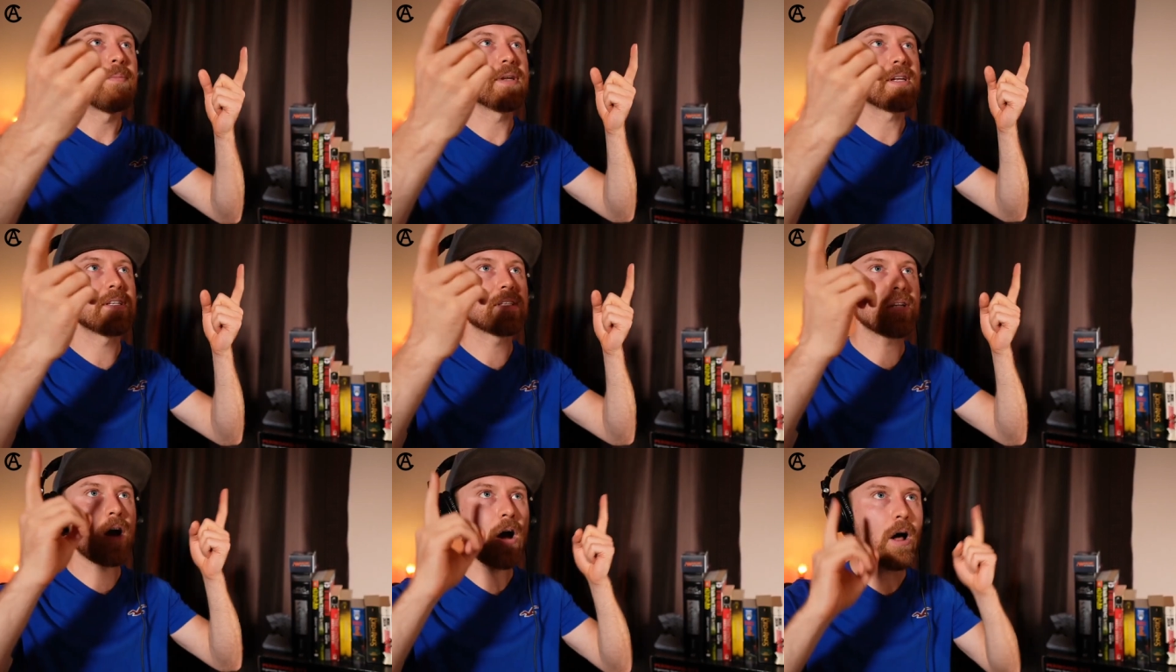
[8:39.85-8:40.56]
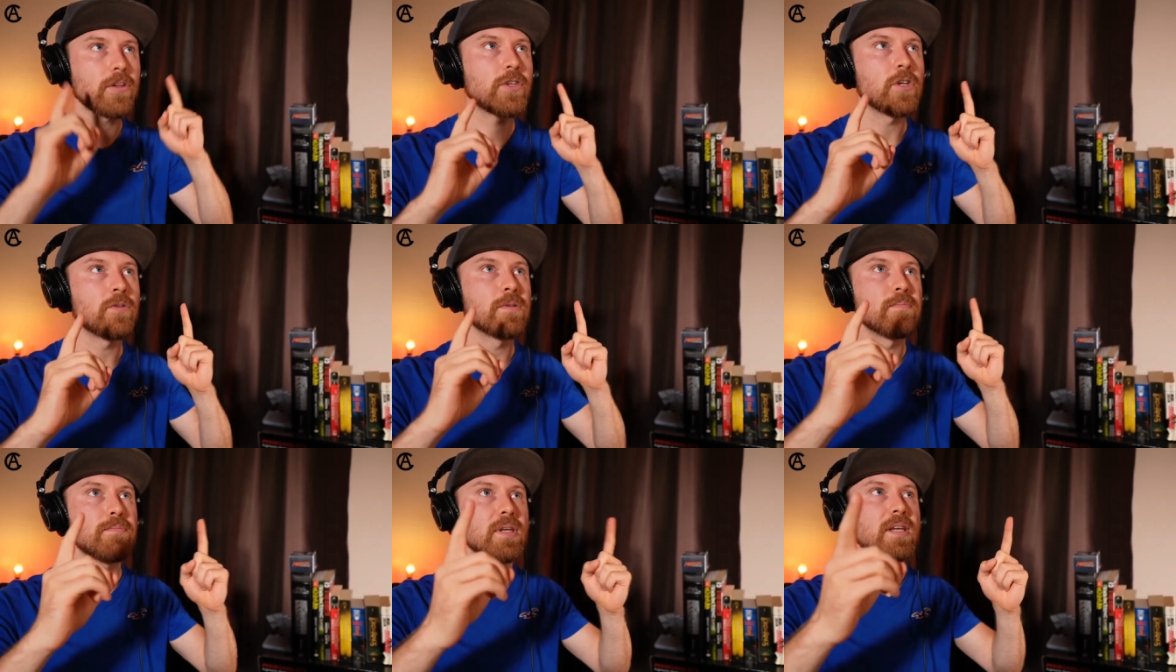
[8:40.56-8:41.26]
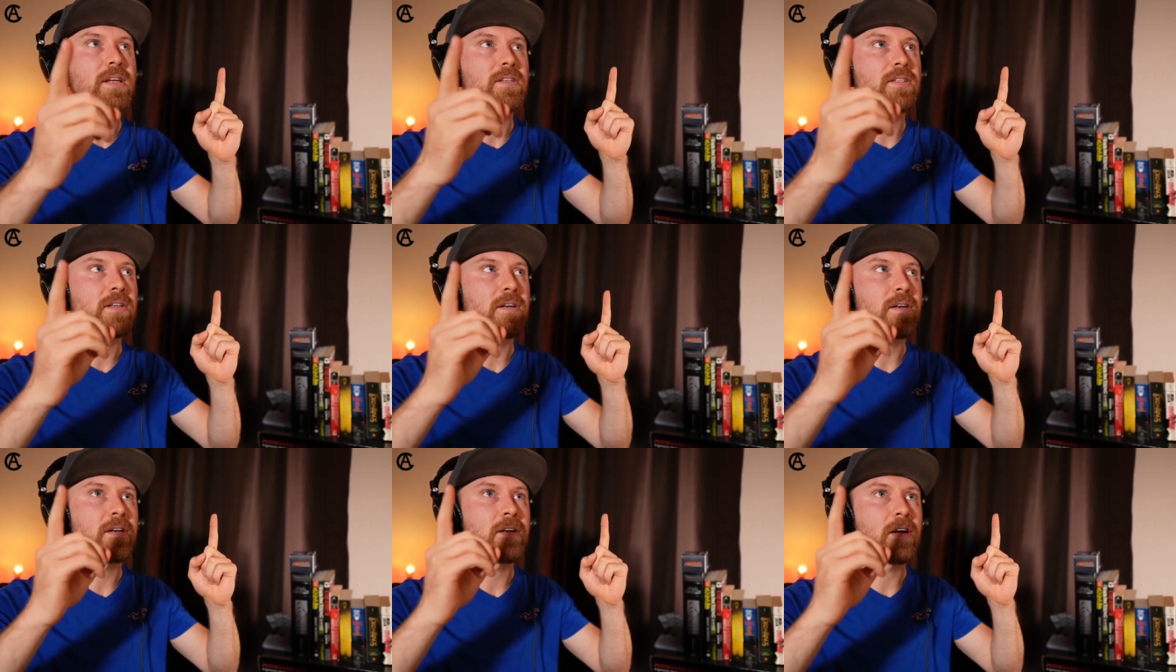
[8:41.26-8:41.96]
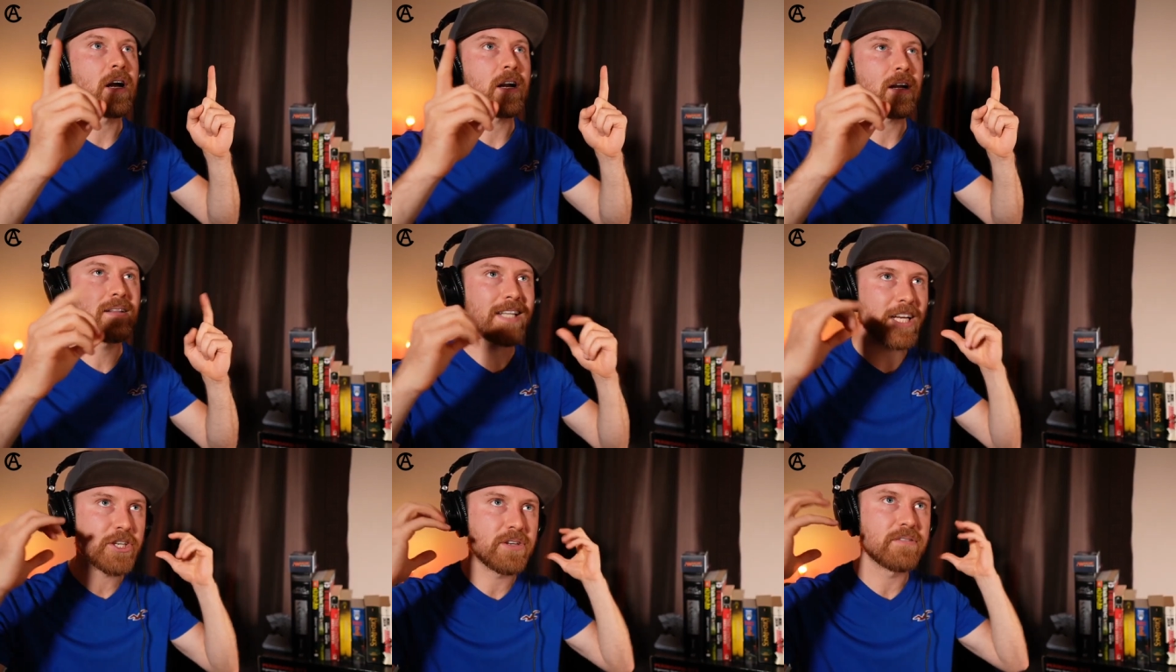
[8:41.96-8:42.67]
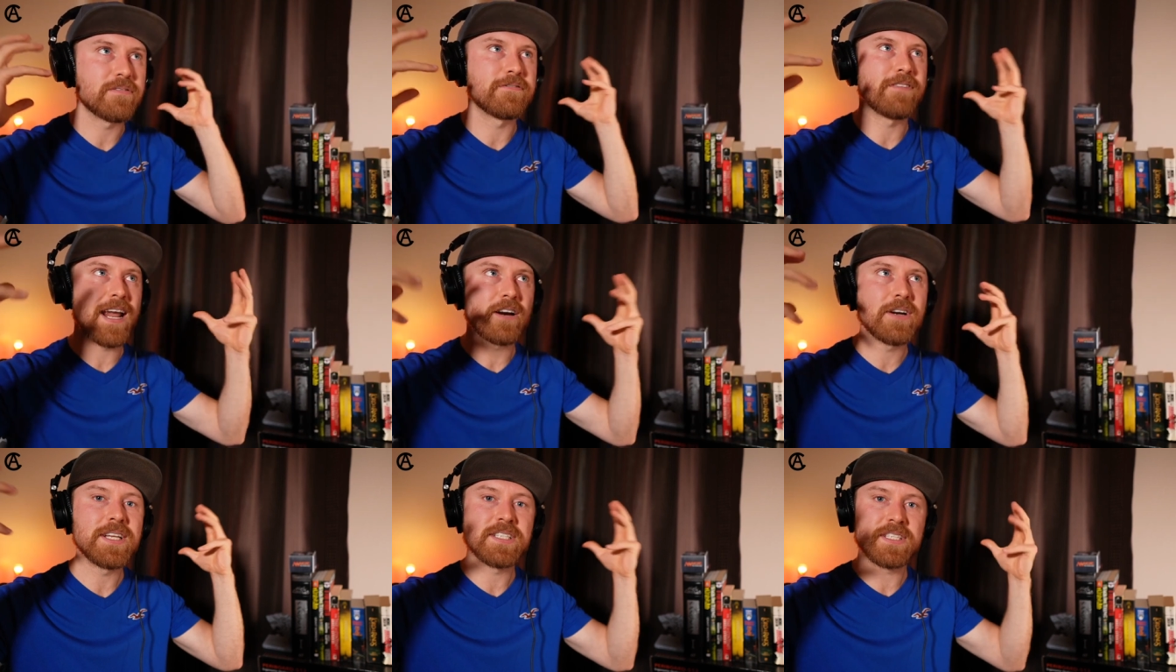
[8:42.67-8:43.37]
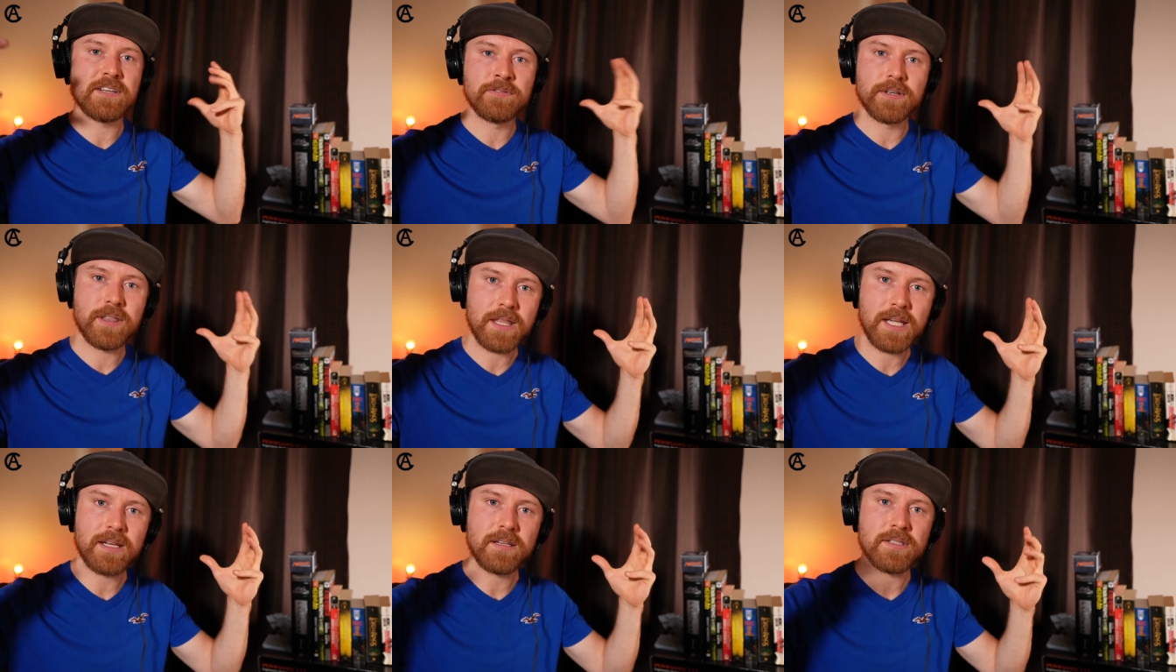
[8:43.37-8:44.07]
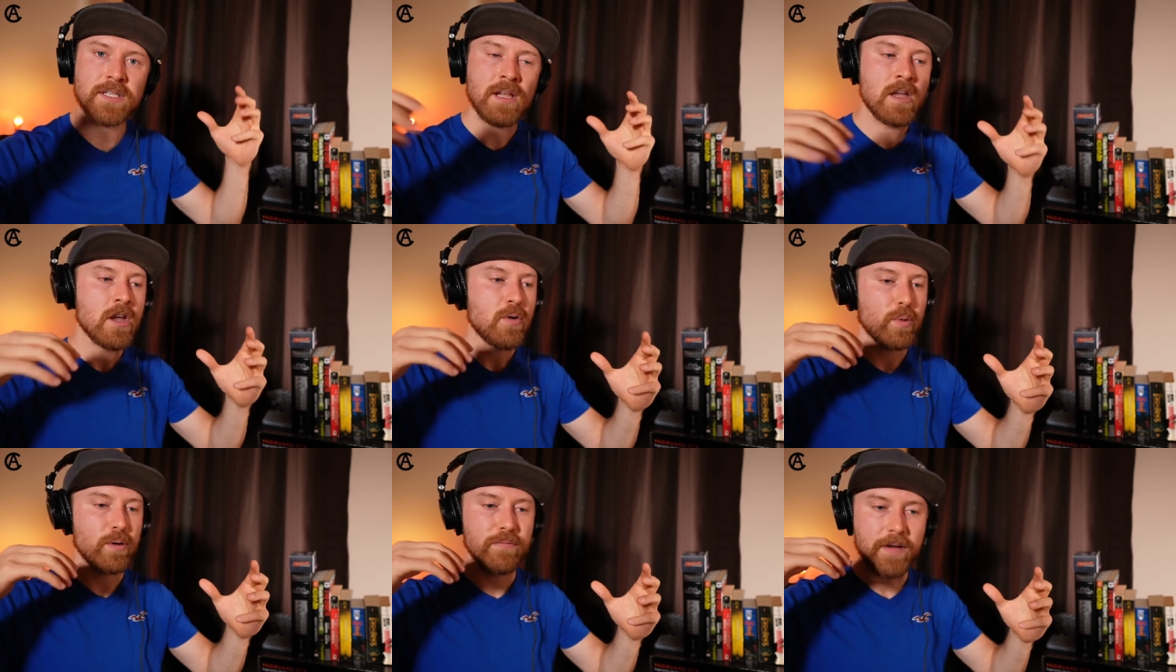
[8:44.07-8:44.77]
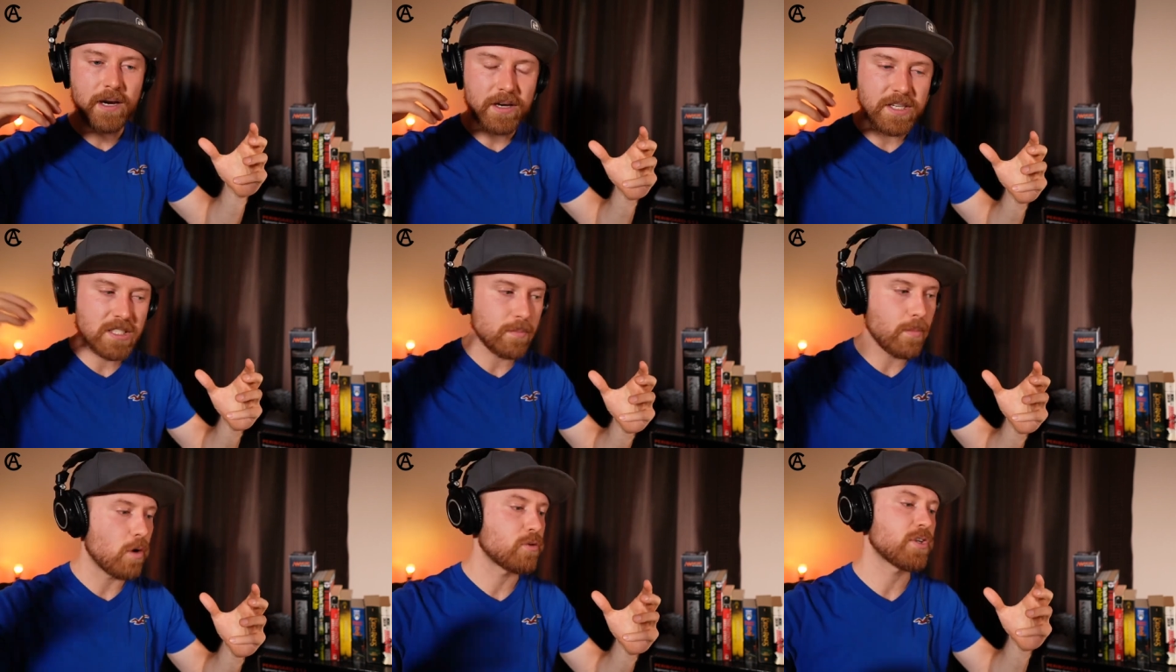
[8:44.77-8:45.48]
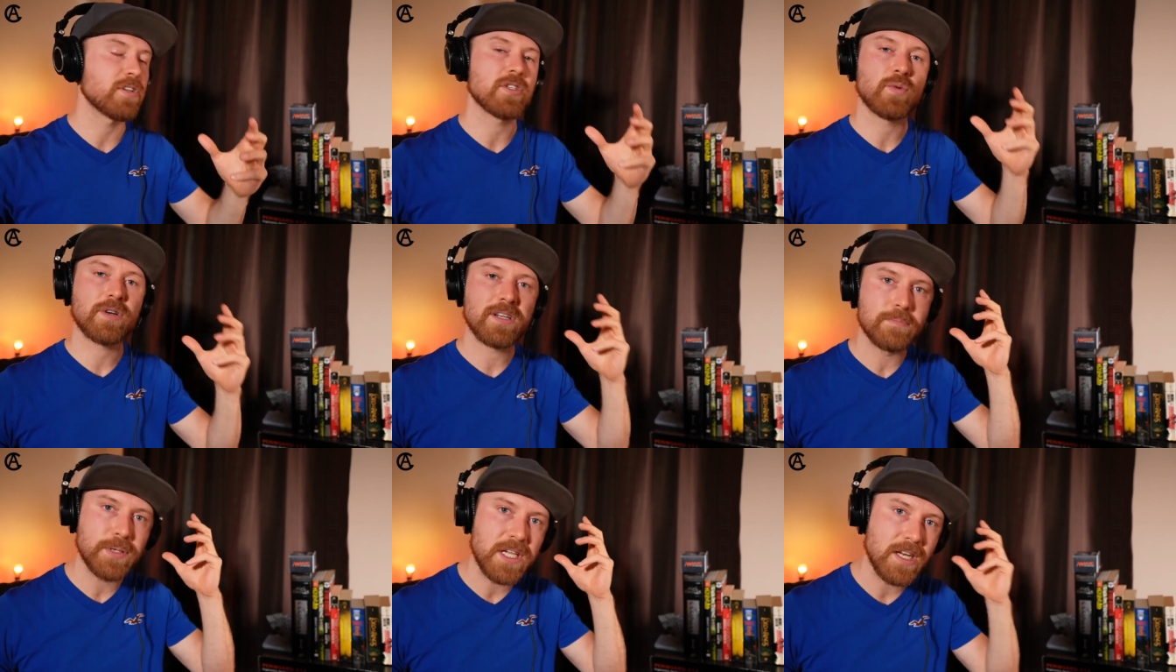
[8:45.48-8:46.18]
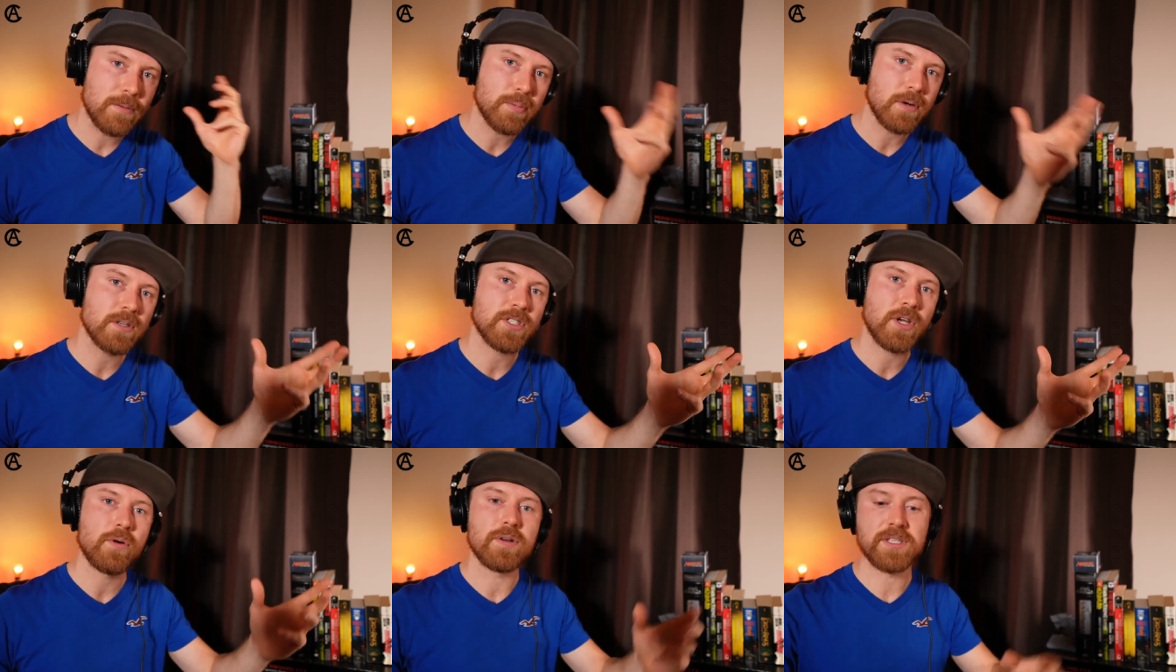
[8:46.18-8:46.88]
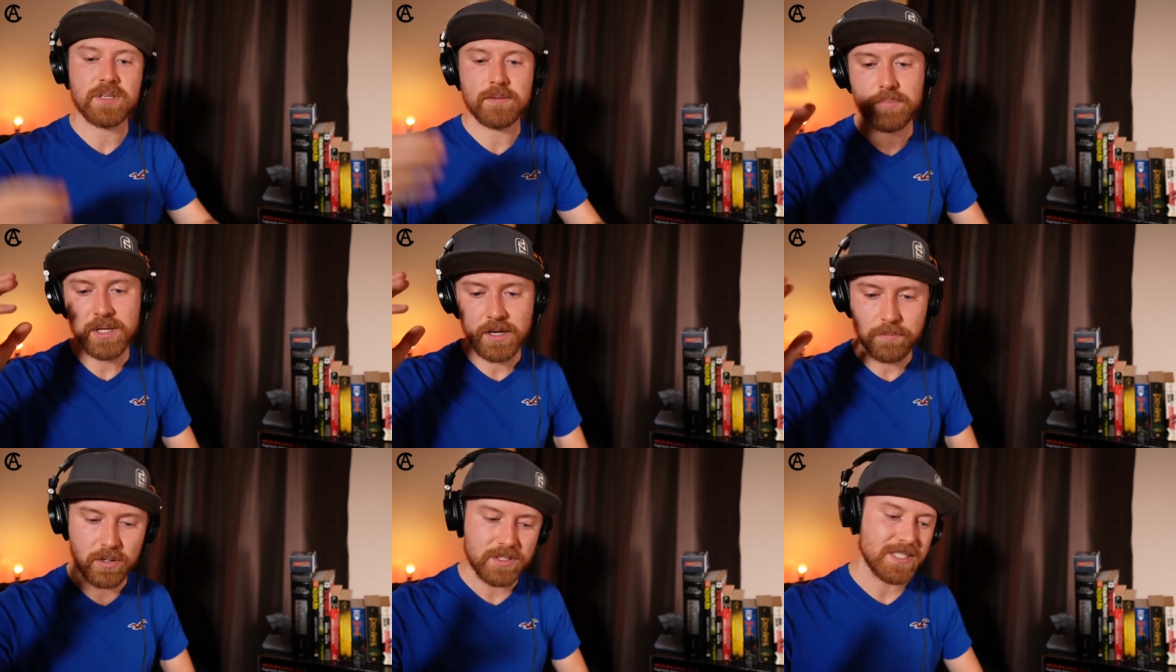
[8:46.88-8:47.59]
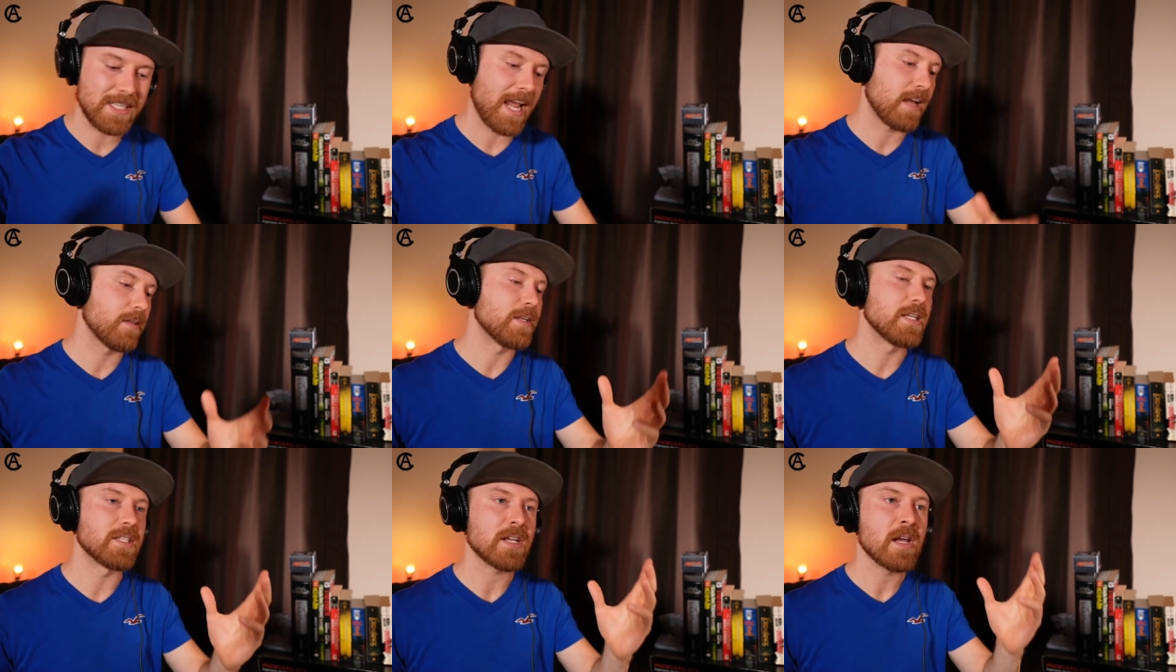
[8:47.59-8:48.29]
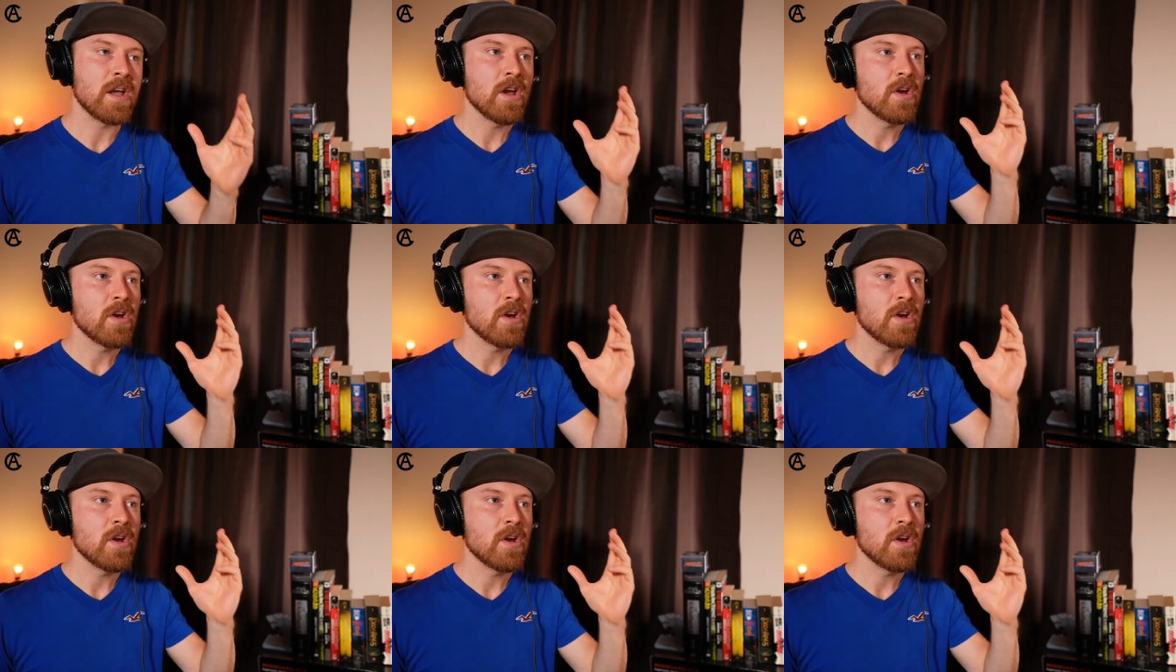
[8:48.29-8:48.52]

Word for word: because all human beings are a collection of various different things. We're various emotions, we're competing personas, competing personalities.